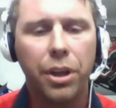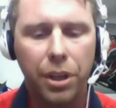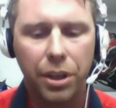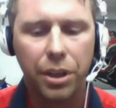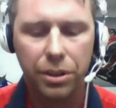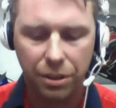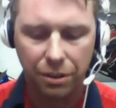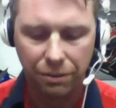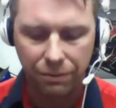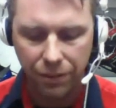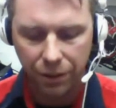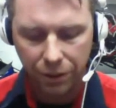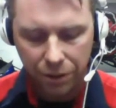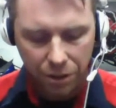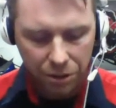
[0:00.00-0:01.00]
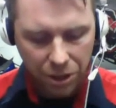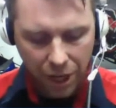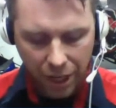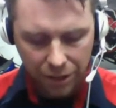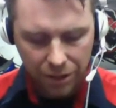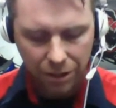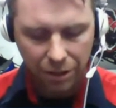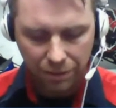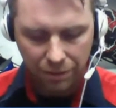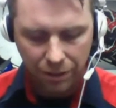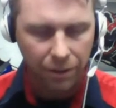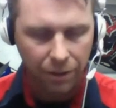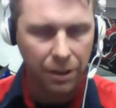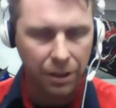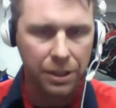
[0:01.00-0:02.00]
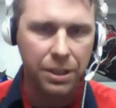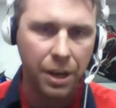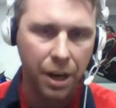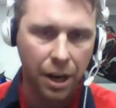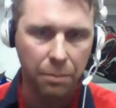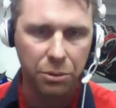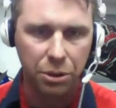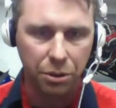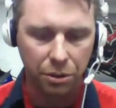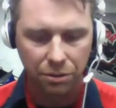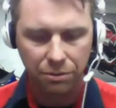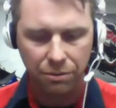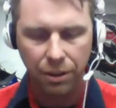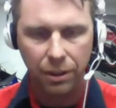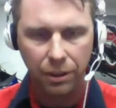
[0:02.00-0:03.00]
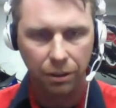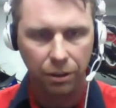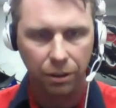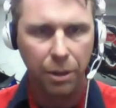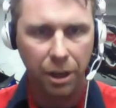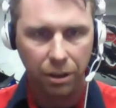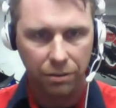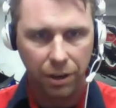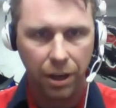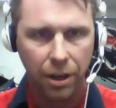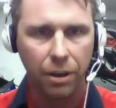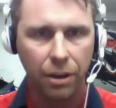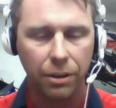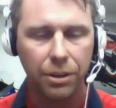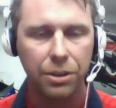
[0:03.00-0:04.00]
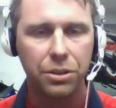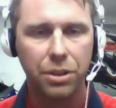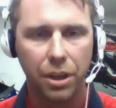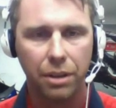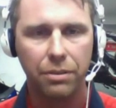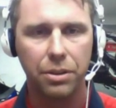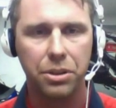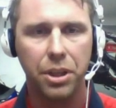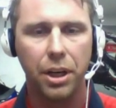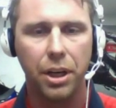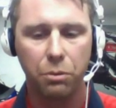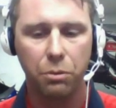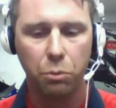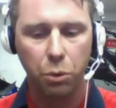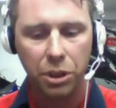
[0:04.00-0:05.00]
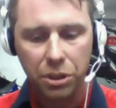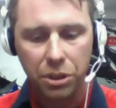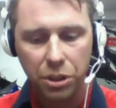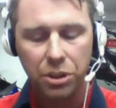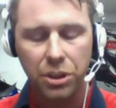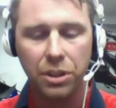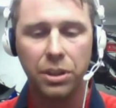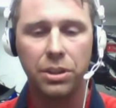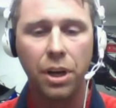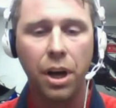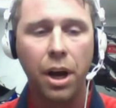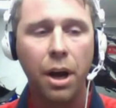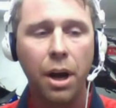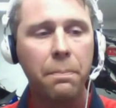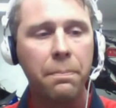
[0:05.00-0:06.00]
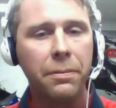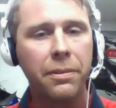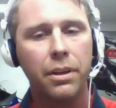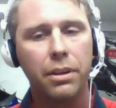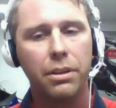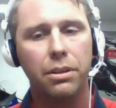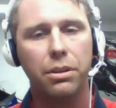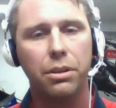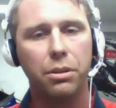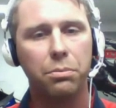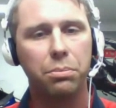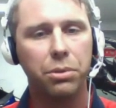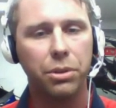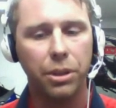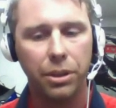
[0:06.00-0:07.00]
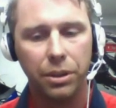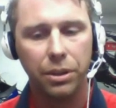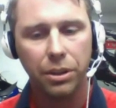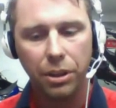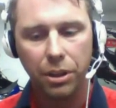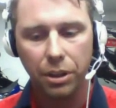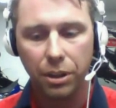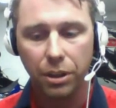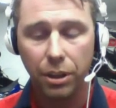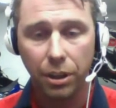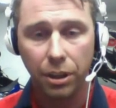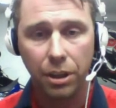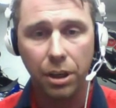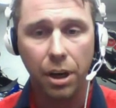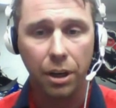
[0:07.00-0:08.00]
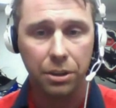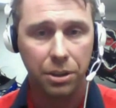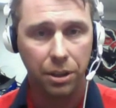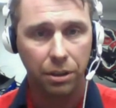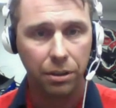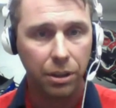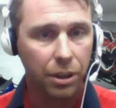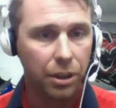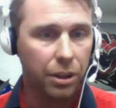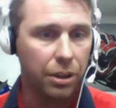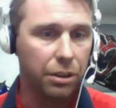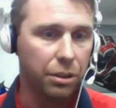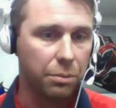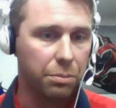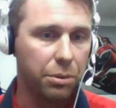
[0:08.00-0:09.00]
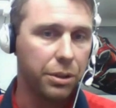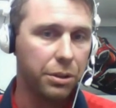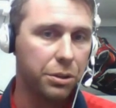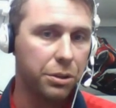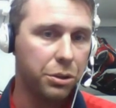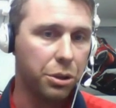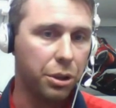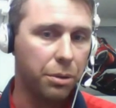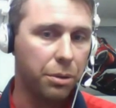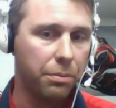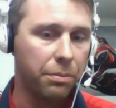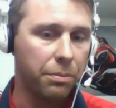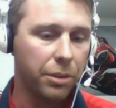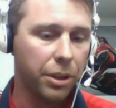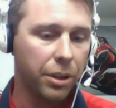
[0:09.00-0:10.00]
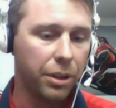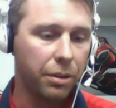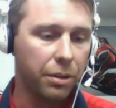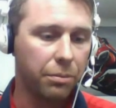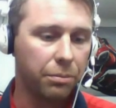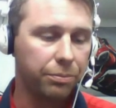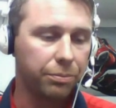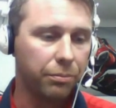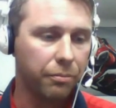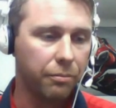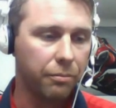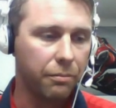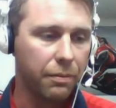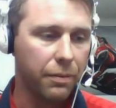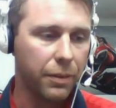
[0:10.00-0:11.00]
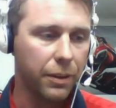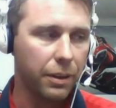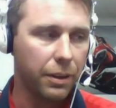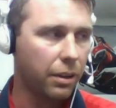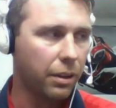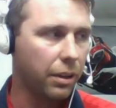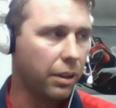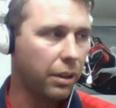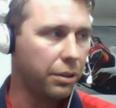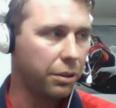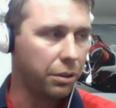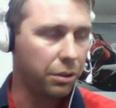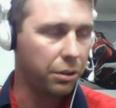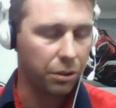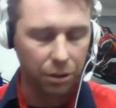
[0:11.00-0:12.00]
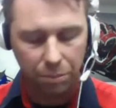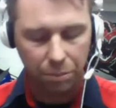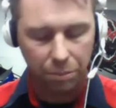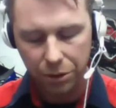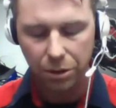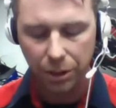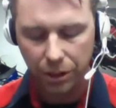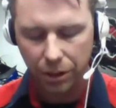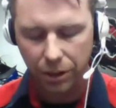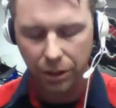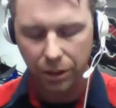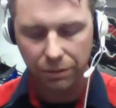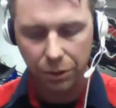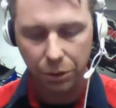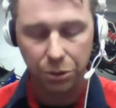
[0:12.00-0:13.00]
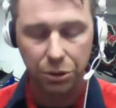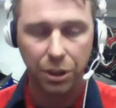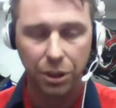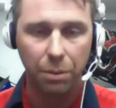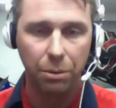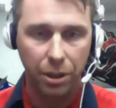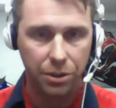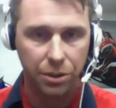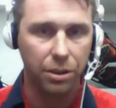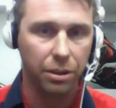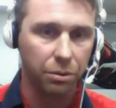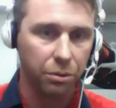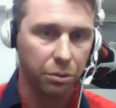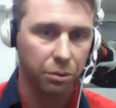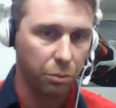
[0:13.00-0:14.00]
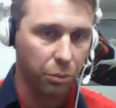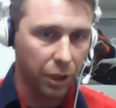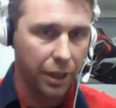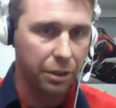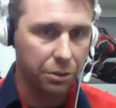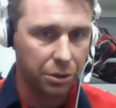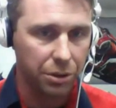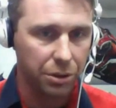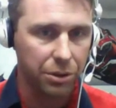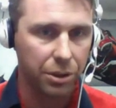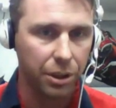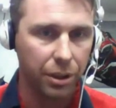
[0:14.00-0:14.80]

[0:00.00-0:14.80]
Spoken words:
is to fill your tank to the very top. So there's very little amount of air inside of your tank. Once it's in the top, you're going to put a cocktail. You're going to put some you're going to put some fuel stabilizer in there. What I use is